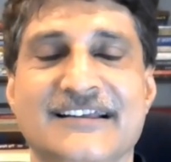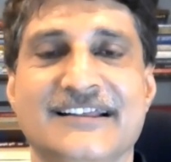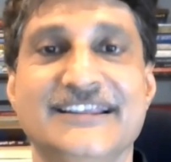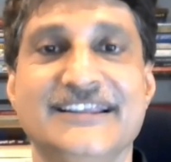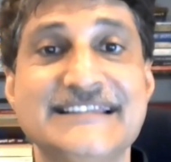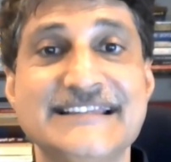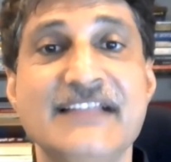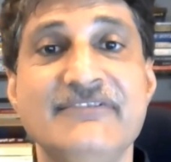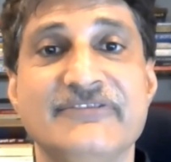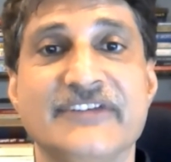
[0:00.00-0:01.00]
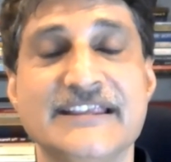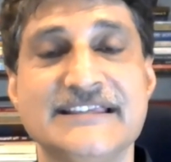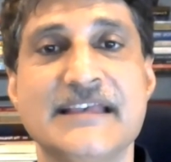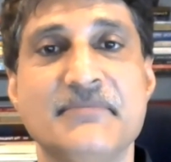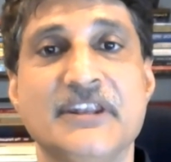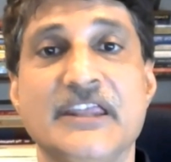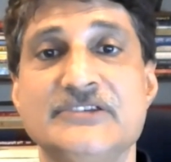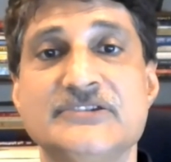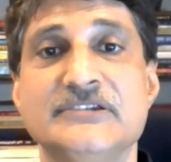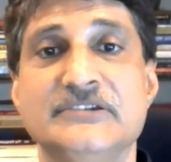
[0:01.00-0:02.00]
the
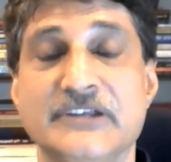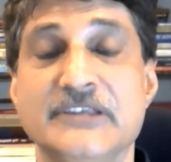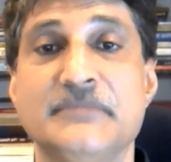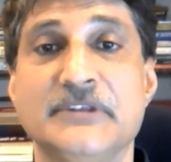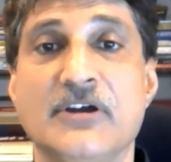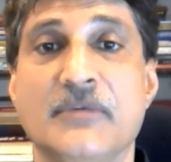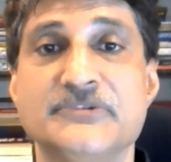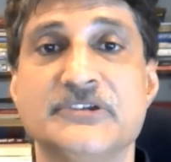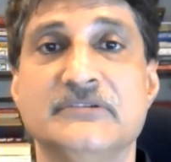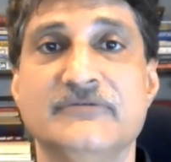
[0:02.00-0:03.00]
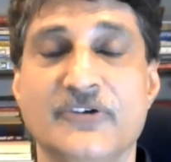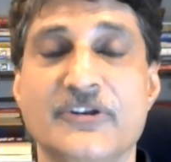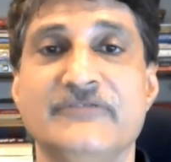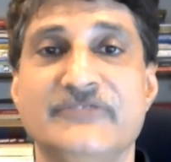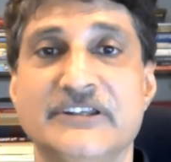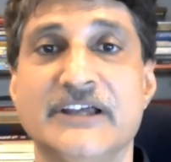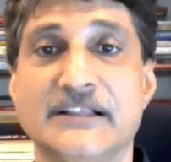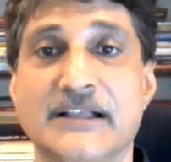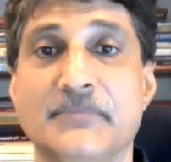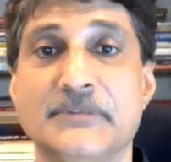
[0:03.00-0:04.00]
self-insemination treatment option for infertile
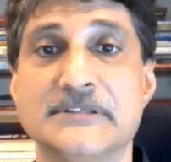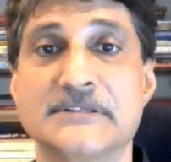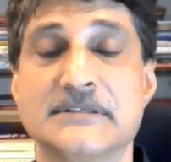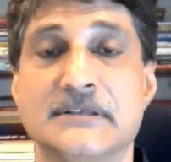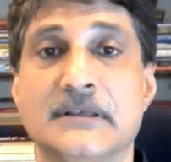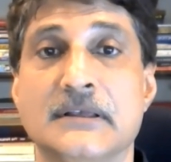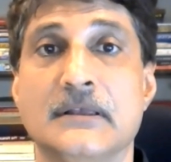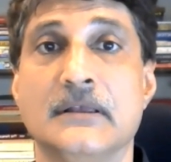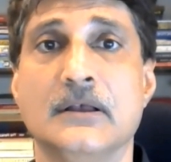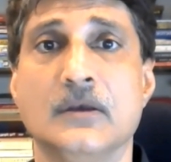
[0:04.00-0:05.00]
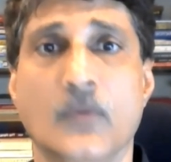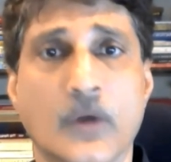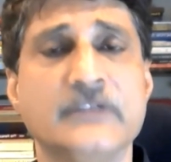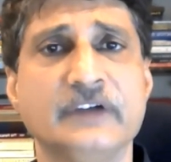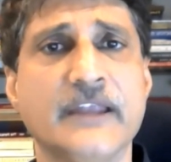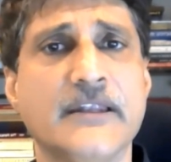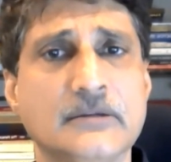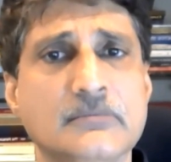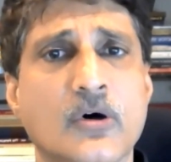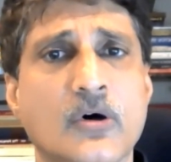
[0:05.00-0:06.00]
couples. Want to find out
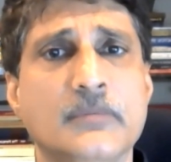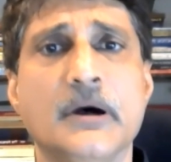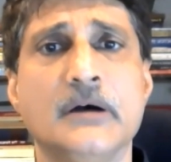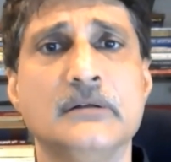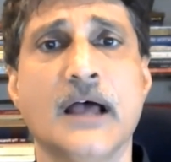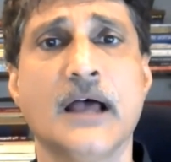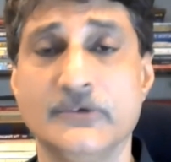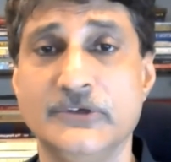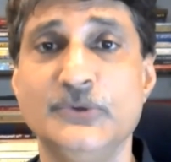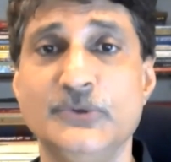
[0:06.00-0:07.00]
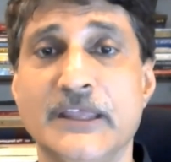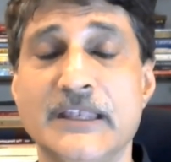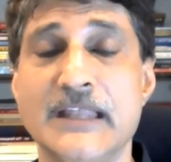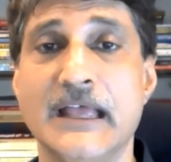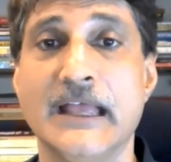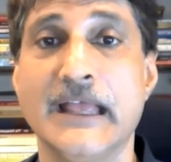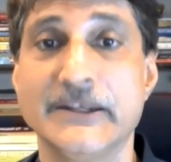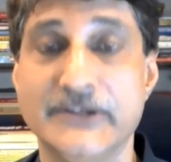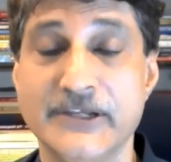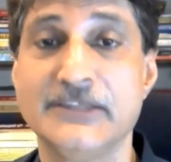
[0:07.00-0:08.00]
more about how you can
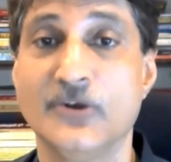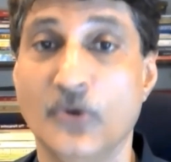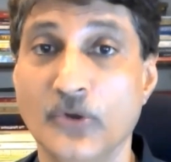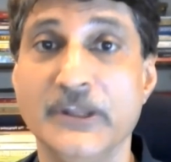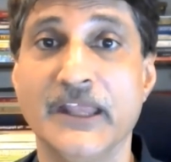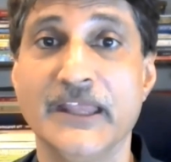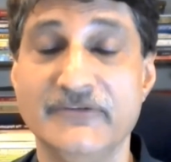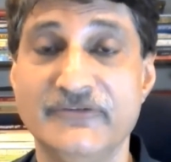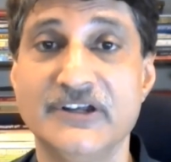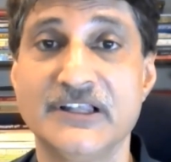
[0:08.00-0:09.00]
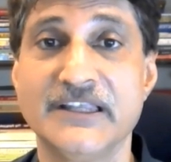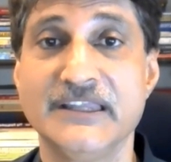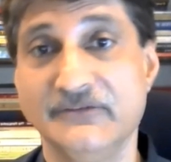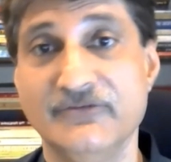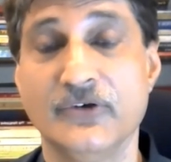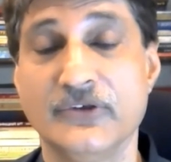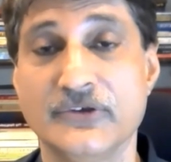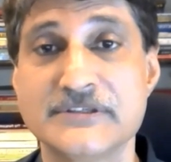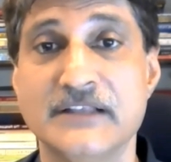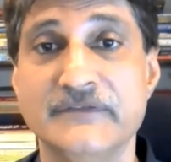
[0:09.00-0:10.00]
treat your own infertility for
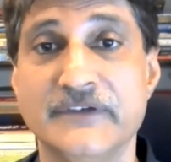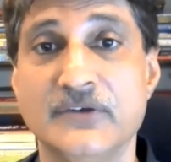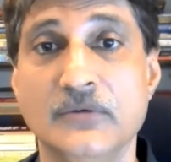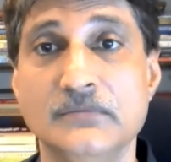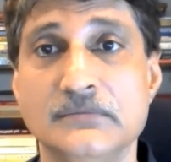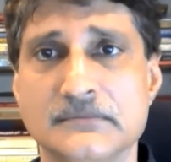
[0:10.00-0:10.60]
yourself at home?